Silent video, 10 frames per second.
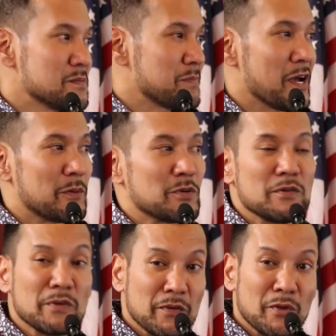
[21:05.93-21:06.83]
by
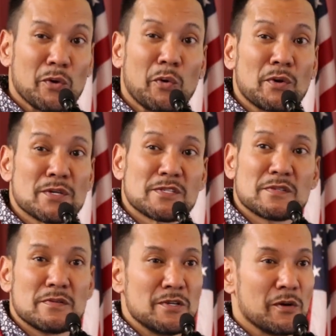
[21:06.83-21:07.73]
approval of the
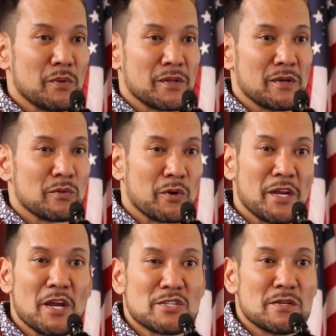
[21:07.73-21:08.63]
courts, with
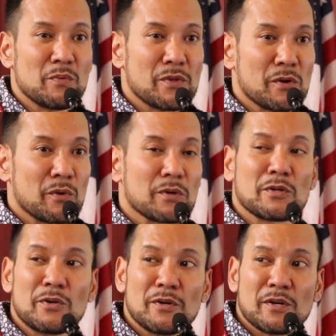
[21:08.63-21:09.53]
coordination with the
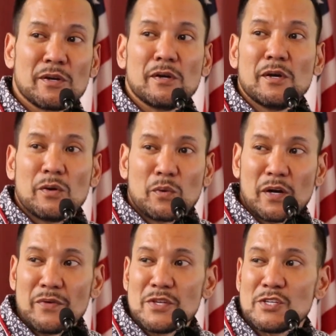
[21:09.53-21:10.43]
court clerk,
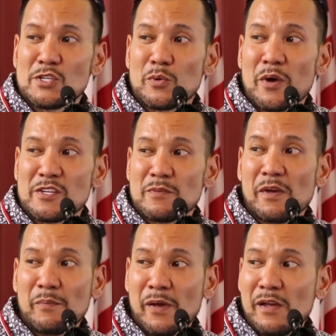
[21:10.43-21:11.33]
whatever the situation
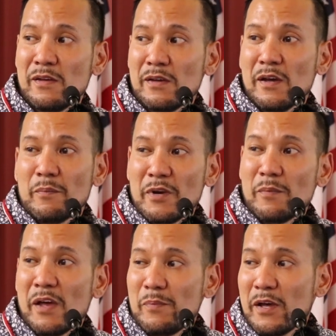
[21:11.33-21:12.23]
may be, but it
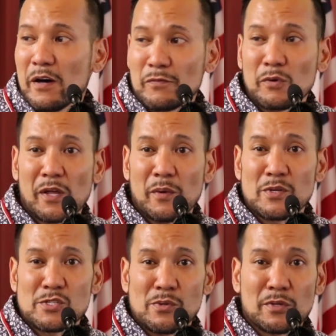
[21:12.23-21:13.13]
may be helpful
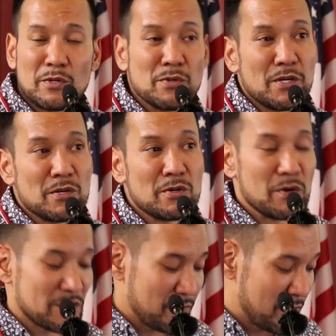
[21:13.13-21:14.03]
language to include in your
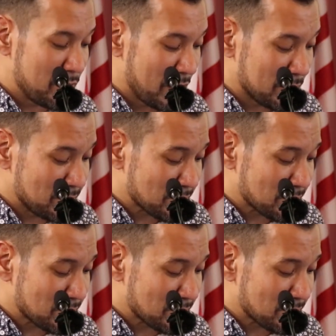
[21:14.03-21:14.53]
notice of hearing.